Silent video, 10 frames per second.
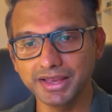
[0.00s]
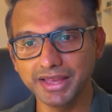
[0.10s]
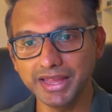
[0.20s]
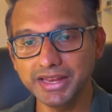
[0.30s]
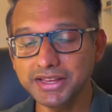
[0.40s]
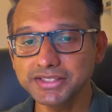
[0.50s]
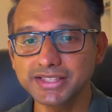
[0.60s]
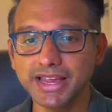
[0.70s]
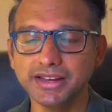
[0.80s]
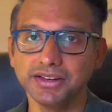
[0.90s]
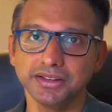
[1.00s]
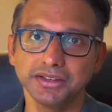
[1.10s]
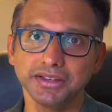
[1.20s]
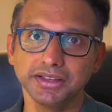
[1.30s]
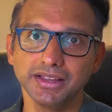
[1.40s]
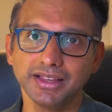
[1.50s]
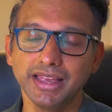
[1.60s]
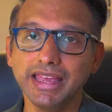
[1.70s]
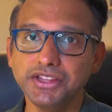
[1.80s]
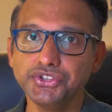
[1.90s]
it is said
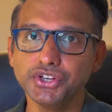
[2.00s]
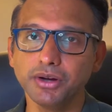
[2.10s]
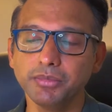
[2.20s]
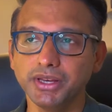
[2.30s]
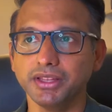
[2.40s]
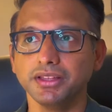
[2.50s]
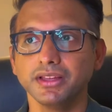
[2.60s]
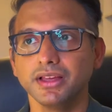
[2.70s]
in Germany